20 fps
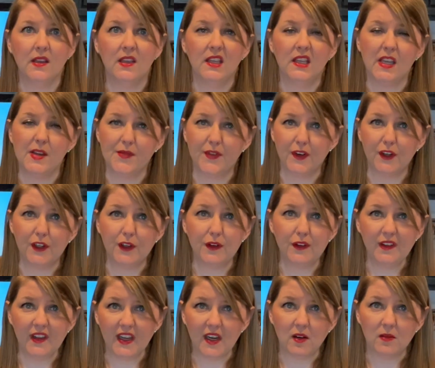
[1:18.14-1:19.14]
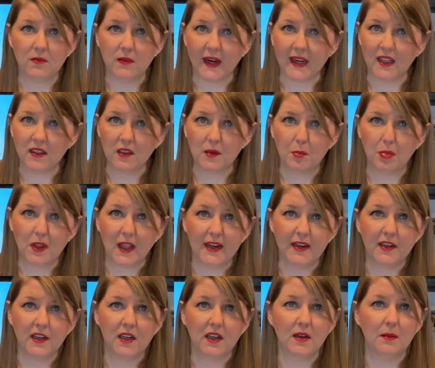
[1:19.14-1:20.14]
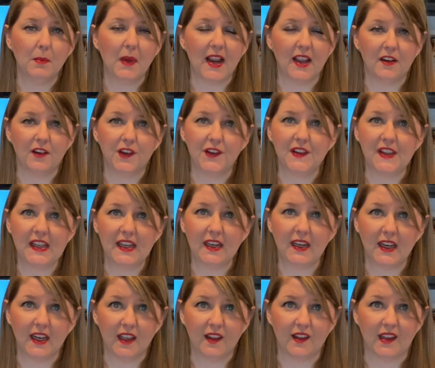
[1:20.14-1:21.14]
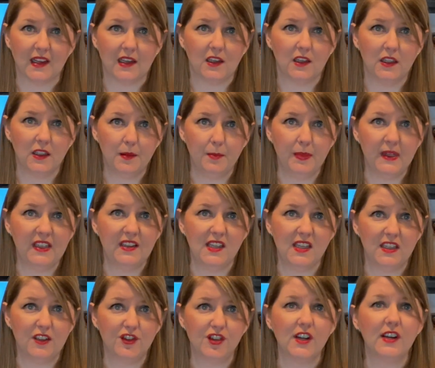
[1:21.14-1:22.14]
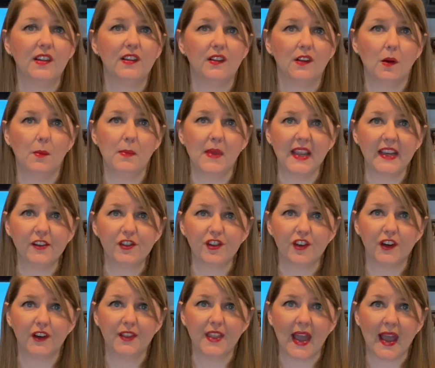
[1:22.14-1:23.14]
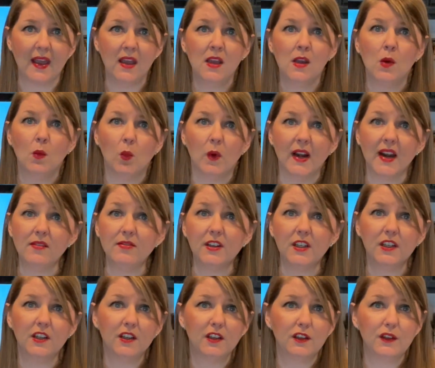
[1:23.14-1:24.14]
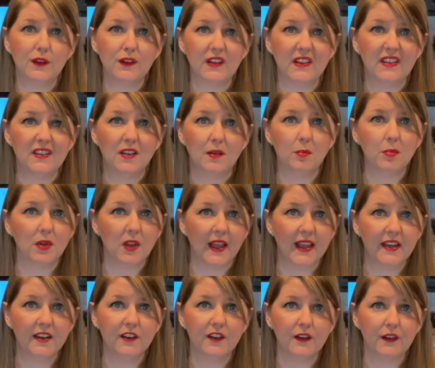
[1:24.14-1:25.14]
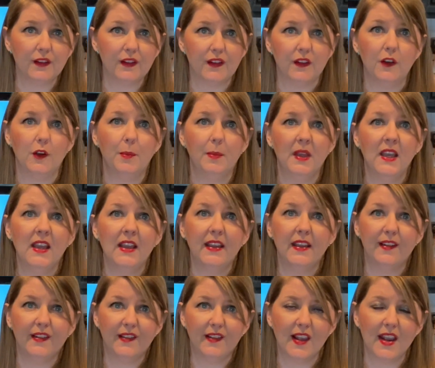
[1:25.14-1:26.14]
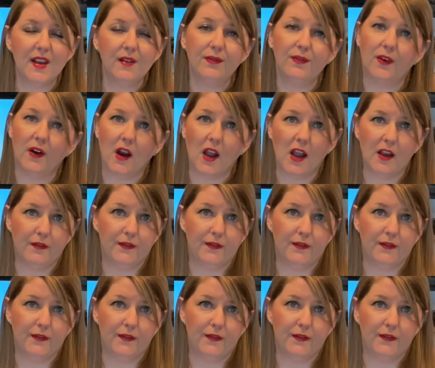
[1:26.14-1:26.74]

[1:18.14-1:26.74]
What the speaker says: If you're using a regular blender, my understanding is it could be dangerous, so make sure that whatever you're using to blend your soup is safe for hot